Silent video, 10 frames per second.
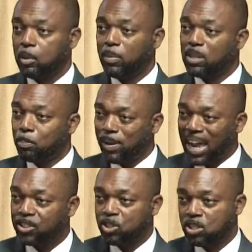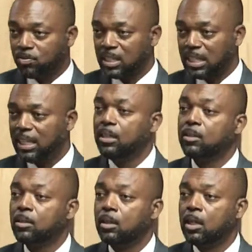by the planters of the day
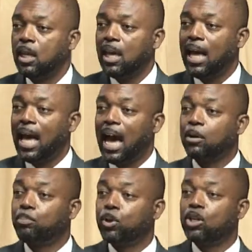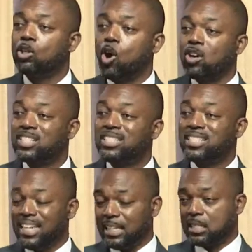and put on
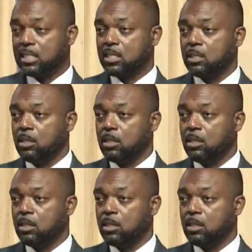sticks